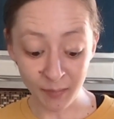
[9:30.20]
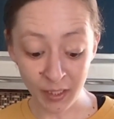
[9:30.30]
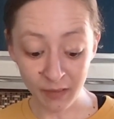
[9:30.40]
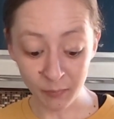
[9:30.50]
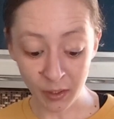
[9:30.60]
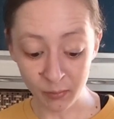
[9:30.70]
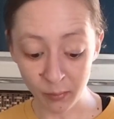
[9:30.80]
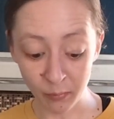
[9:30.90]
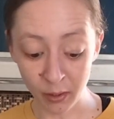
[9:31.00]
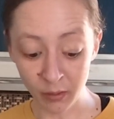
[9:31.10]
I might have to make some more
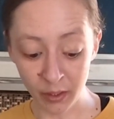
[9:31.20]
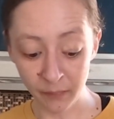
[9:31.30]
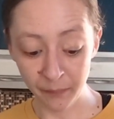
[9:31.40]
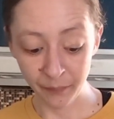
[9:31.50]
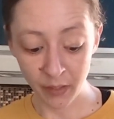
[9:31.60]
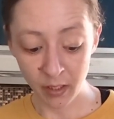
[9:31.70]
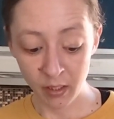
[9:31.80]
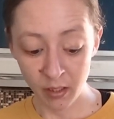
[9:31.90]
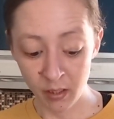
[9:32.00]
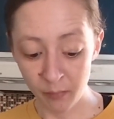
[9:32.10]

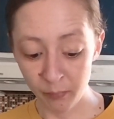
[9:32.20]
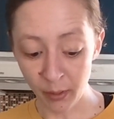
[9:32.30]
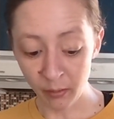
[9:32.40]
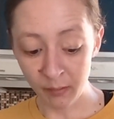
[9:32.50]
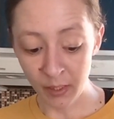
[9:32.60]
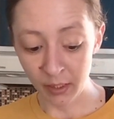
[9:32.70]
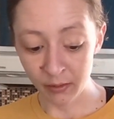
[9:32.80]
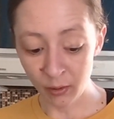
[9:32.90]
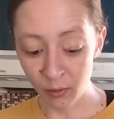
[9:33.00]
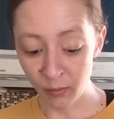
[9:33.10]
brownie mix
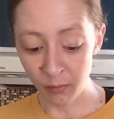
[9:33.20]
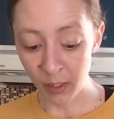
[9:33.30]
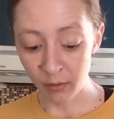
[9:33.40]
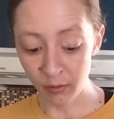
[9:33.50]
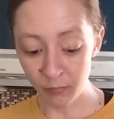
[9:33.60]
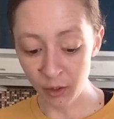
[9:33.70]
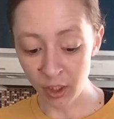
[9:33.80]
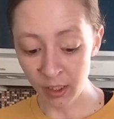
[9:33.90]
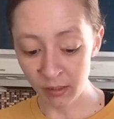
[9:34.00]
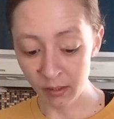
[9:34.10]
to go with my cream
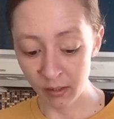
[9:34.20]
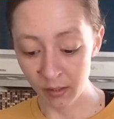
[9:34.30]
cheese.